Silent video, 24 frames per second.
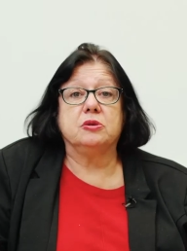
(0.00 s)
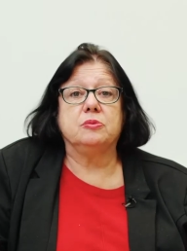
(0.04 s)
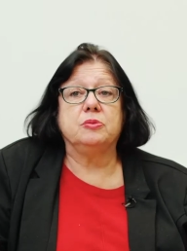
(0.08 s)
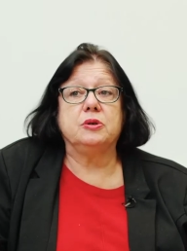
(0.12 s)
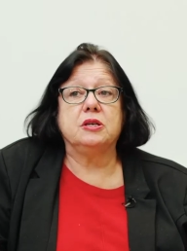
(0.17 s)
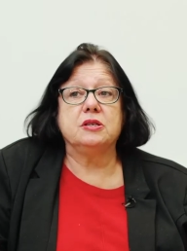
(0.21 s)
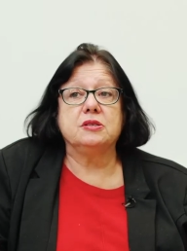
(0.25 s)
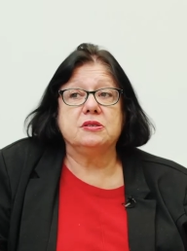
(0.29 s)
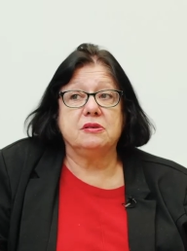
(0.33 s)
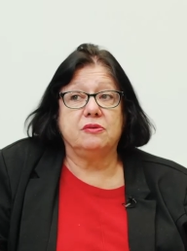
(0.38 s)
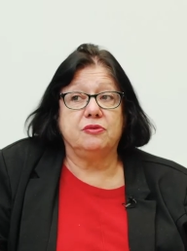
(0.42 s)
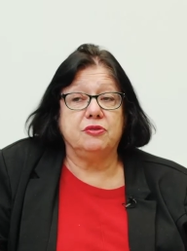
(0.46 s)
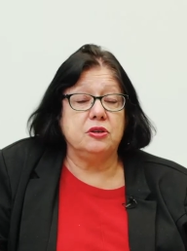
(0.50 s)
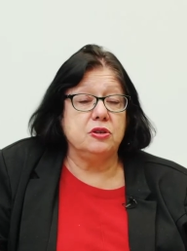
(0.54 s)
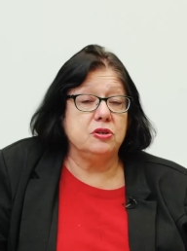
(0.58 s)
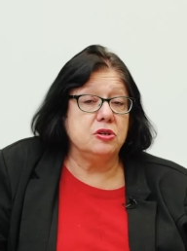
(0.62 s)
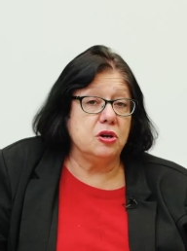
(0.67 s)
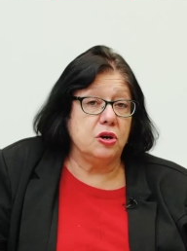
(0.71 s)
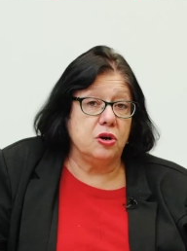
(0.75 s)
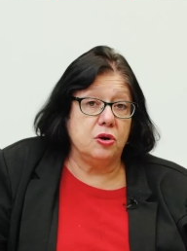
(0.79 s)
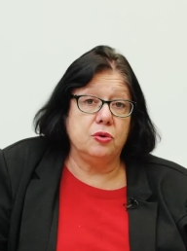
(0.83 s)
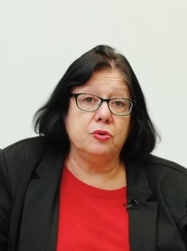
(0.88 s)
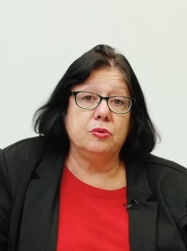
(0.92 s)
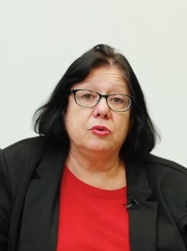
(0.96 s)
because if you
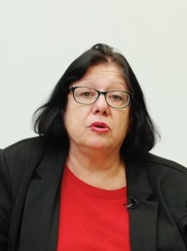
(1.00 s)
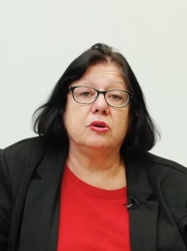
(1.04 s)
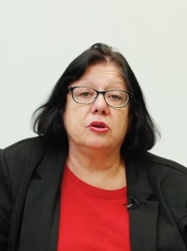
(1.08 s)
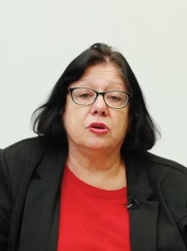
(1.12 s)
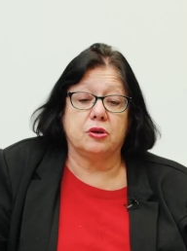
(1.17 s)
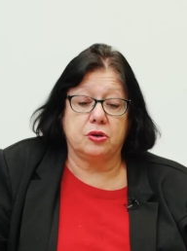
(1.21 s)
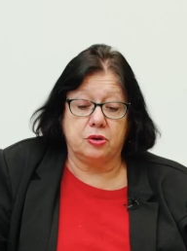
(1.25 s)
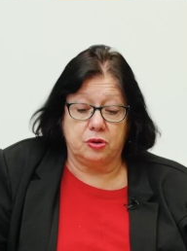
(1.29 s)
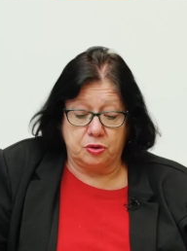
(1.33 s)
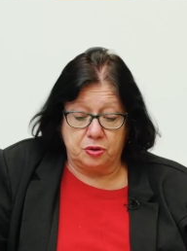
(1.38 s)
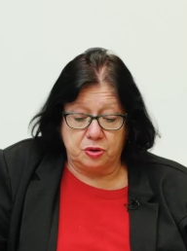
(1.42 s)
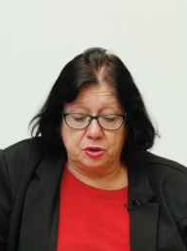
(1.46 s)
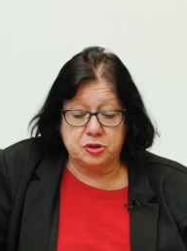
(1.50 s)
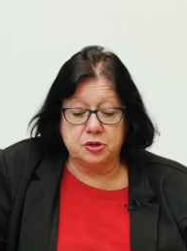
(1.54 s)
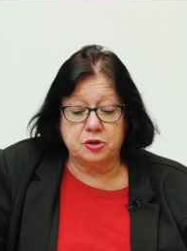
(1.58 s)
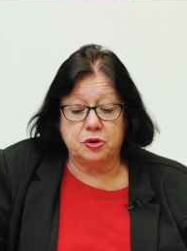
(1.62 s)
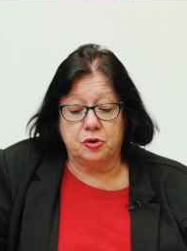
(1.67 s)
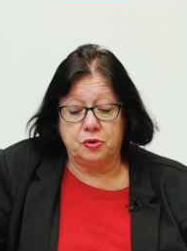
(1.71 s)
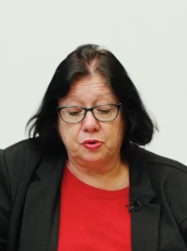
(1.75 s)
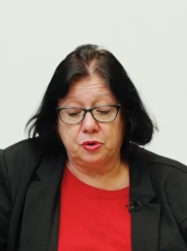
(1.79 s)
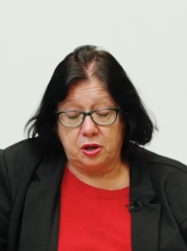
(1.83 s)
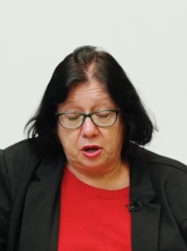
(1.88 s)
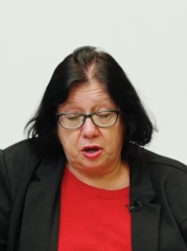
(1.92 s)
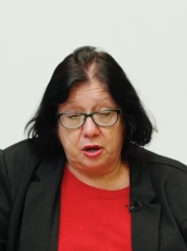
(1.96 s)
don't, you're going to
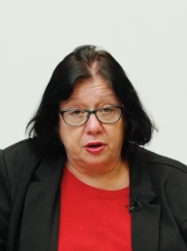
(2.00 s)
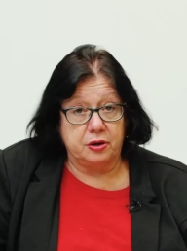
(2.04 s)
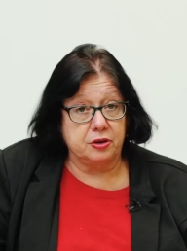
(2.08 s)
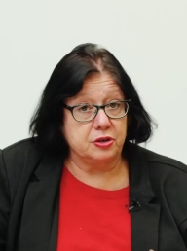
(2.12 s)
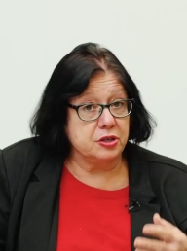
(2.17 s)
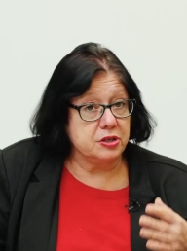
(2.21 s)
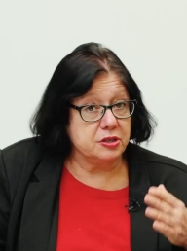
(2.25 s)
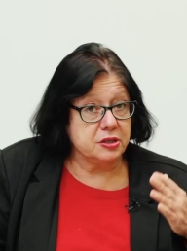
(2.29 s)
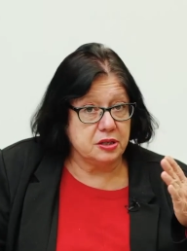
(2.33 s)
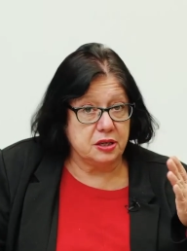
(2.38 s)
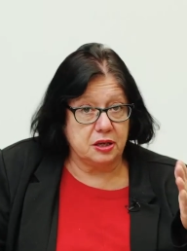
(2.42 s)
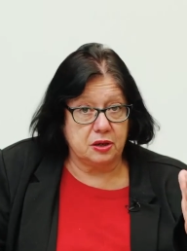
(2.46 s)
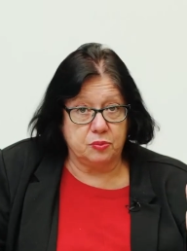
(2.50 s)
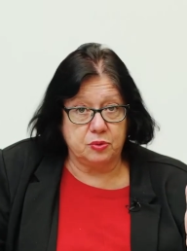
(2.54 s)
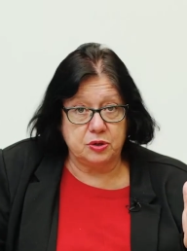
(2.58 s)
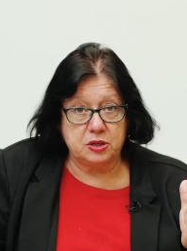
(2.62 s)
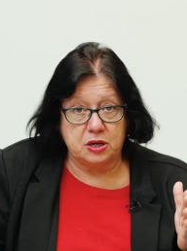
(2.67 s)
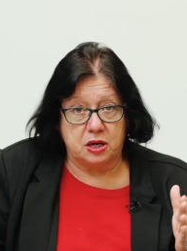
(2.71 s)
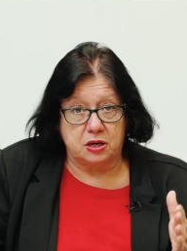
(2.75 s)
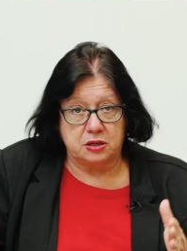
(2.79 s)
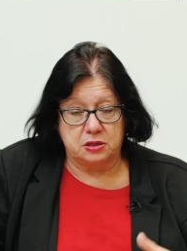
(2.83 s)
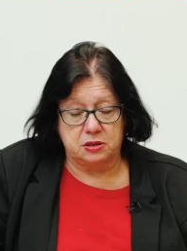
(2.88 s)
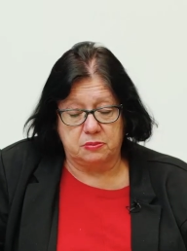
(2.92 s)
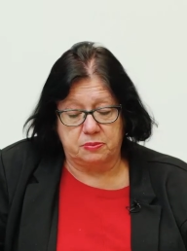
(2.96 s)
go long, just like we
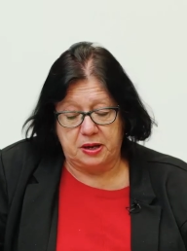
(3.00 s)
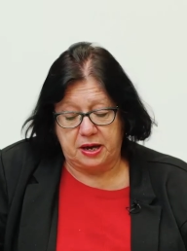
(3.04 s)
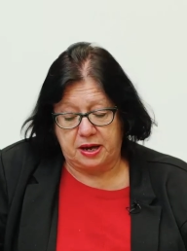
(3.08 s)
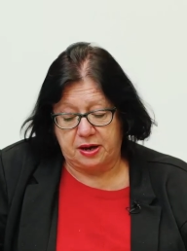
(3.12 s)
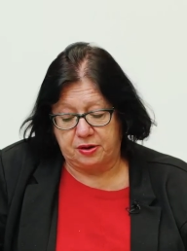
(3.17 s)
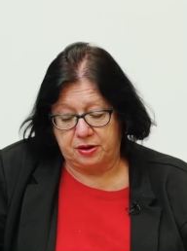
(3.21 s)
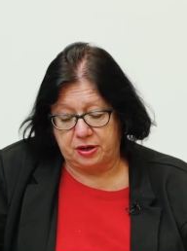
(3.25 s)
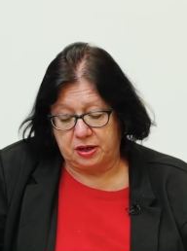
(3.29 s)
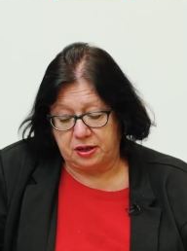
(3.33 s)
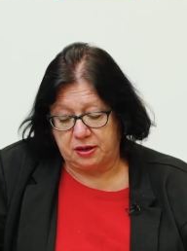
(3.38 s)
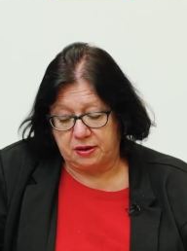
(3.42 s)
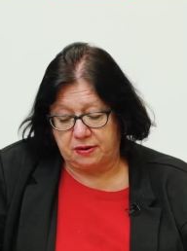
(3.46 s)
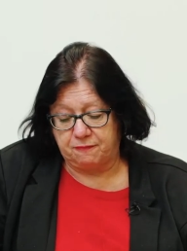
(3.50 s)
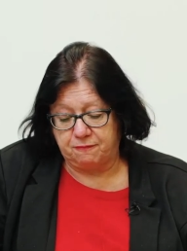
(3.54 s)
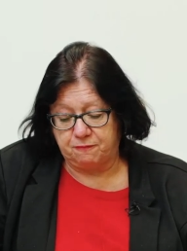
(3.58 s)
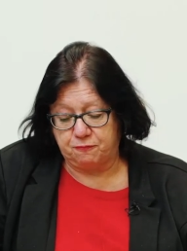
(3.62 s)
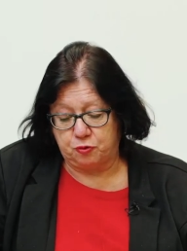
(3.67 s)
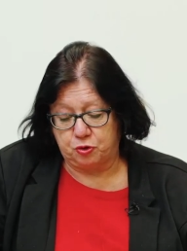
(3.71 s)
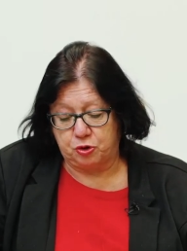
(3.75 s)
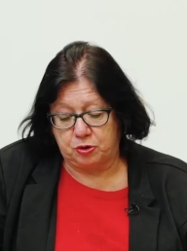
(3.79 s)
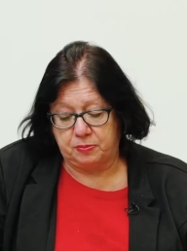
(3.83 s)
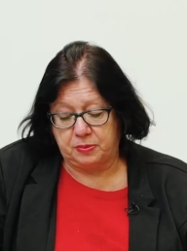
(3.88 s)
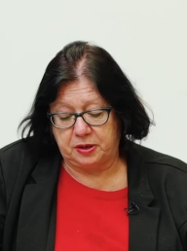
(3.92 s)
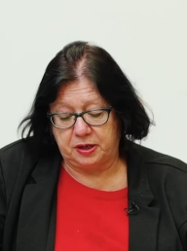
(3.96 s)
talked about in
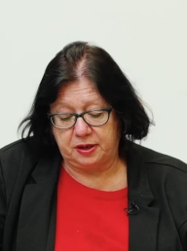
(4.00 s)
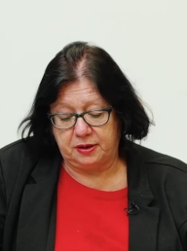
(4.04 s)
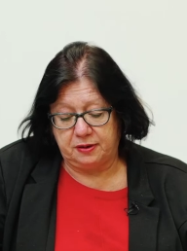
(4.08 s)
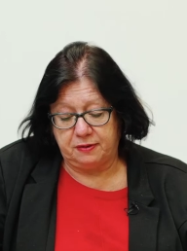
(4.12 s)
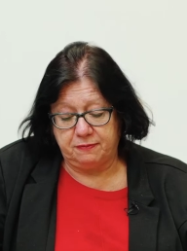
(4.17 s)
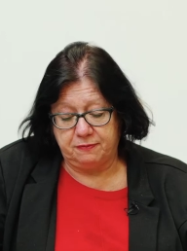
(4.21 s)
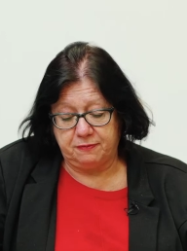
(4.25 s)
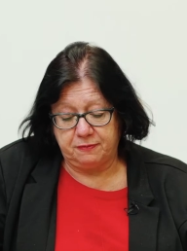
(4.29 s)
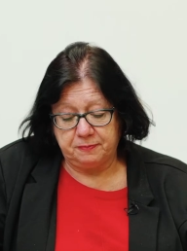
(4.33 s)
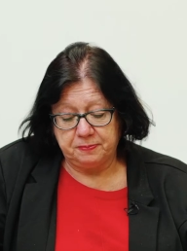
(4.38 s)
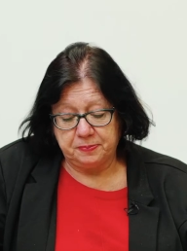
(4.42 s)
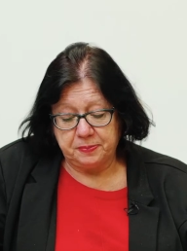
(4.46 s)
informative.